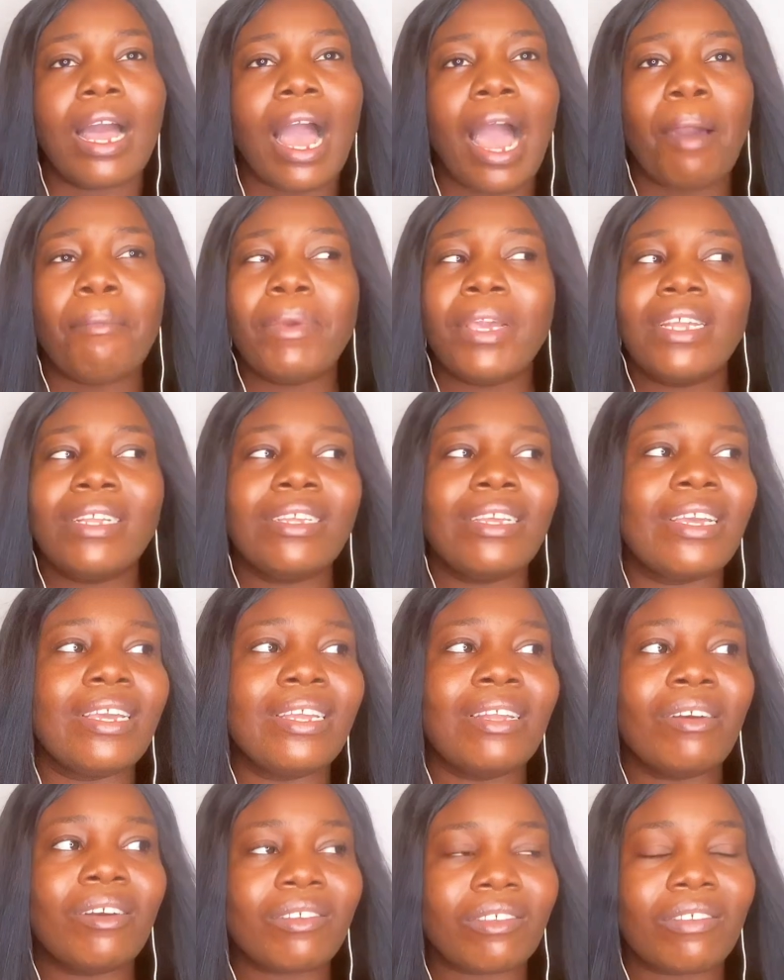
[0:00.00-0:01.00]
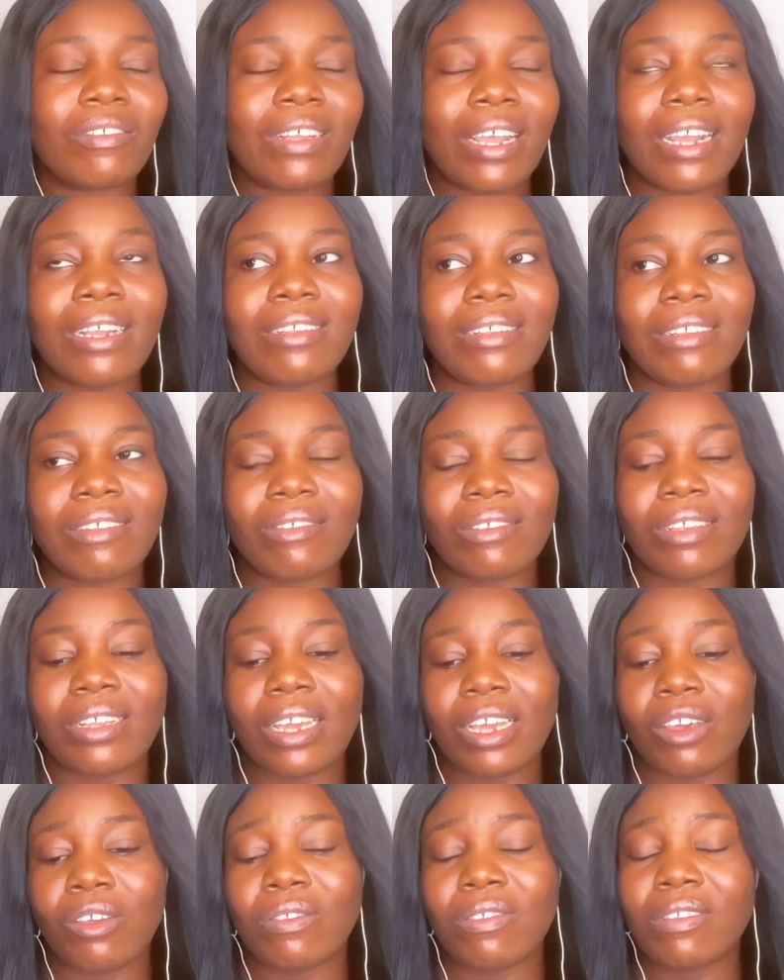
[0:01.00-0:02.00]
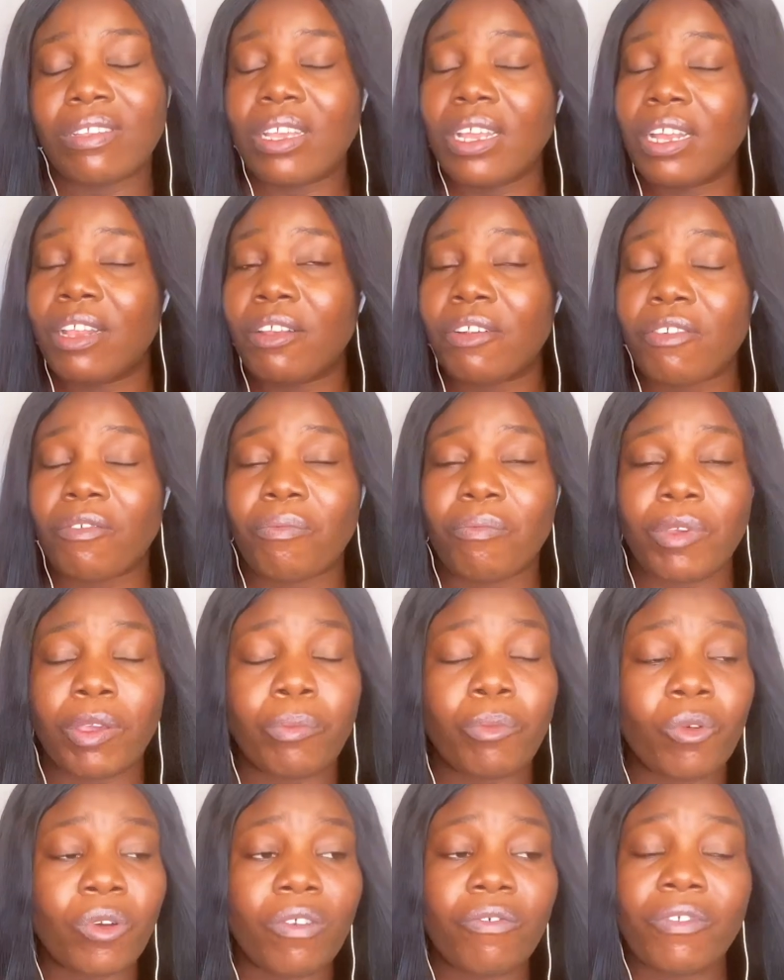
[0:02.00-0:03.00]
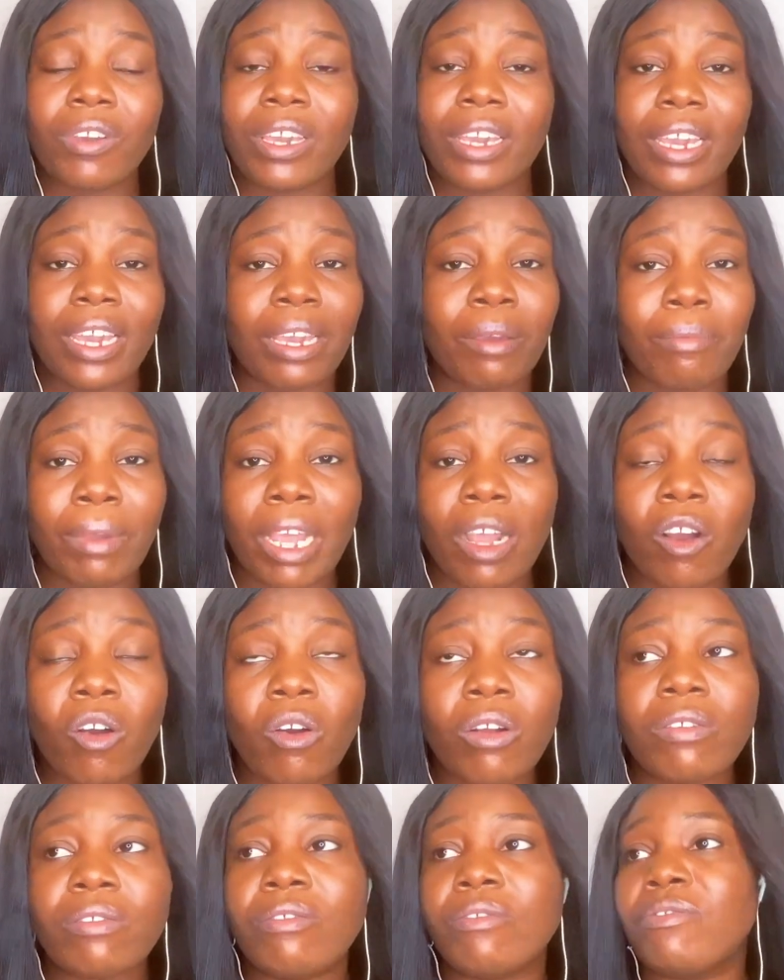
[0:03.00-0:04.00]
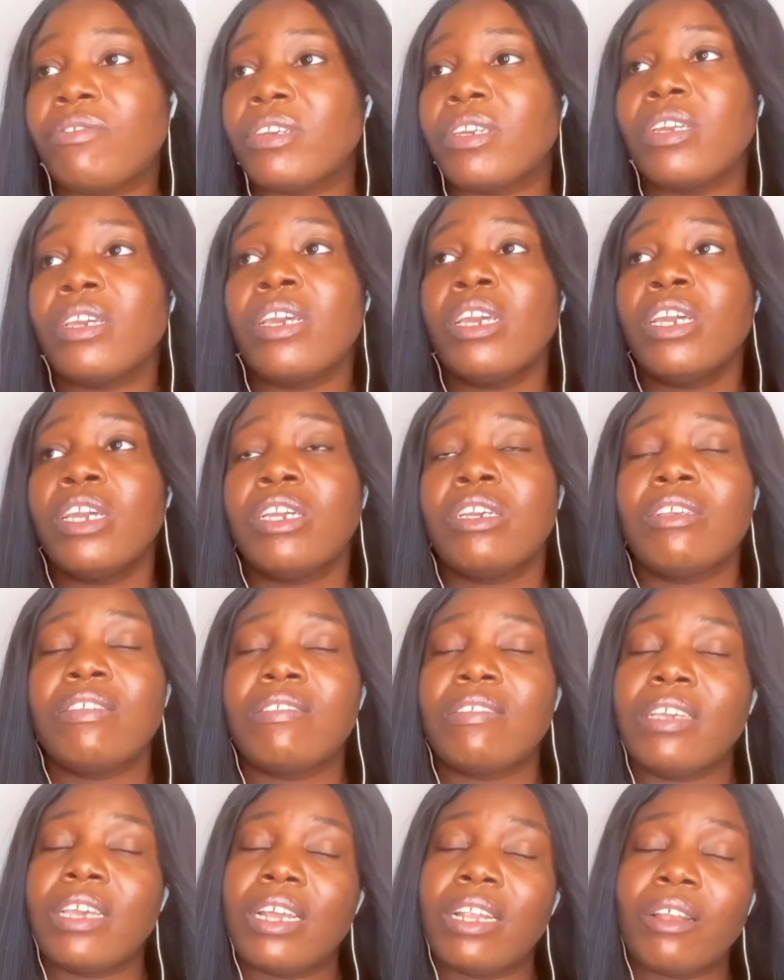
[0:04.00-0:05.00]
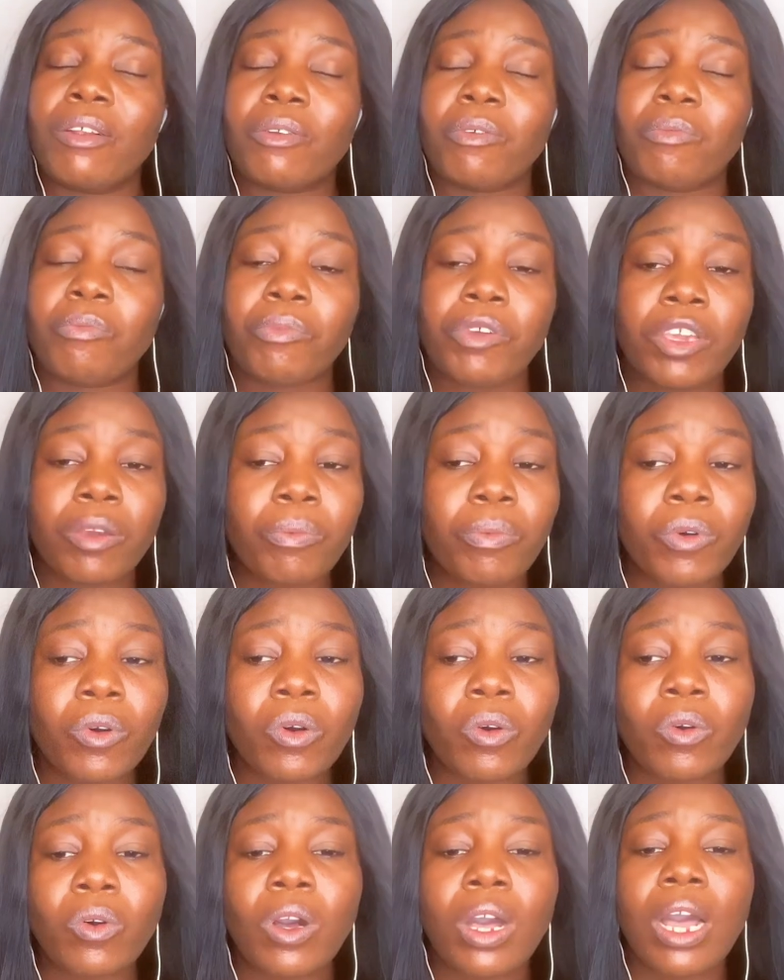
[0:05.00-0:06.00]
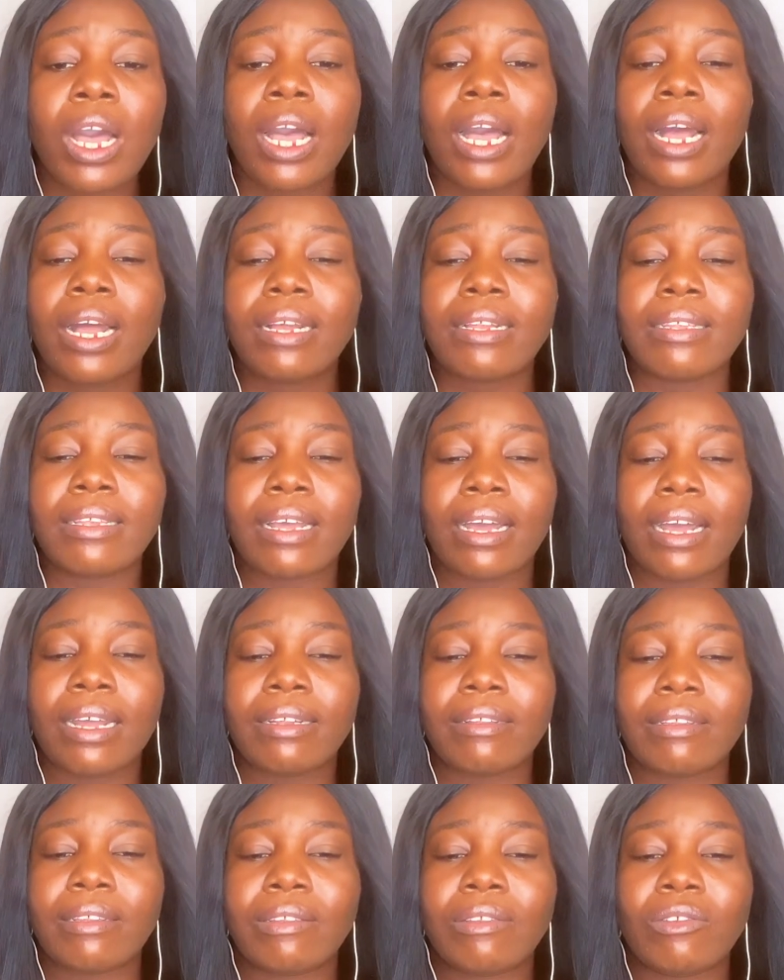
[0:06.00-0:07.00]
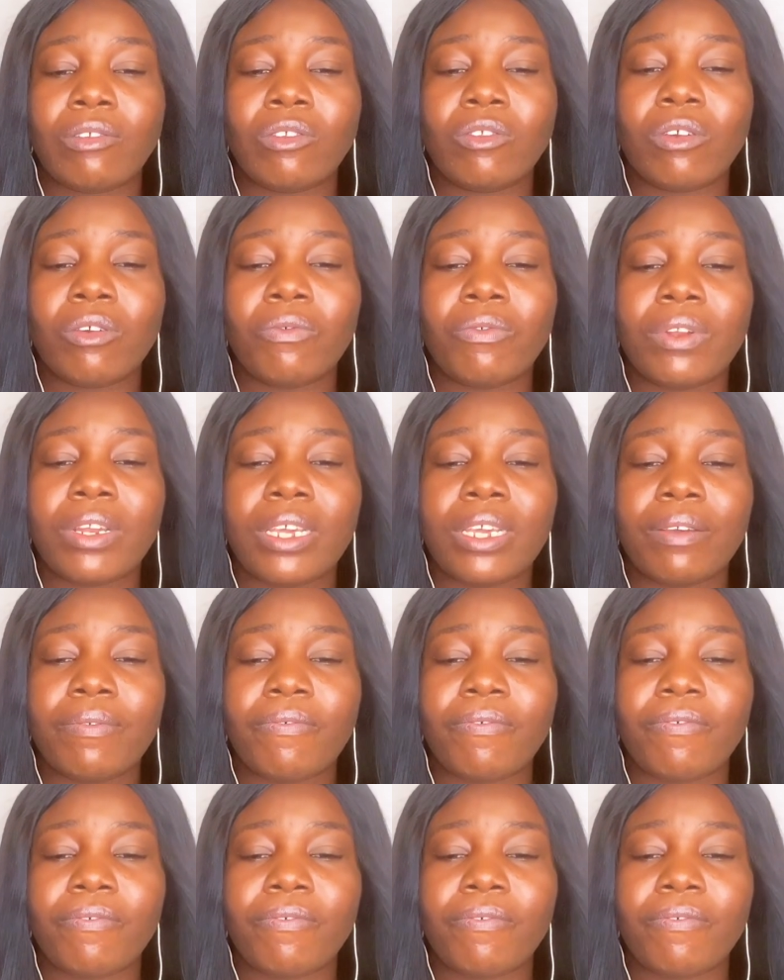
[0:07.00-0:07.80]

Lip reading: I mean, in our society today, you see a lot of people, even here in my country, you see a lot of people that do not really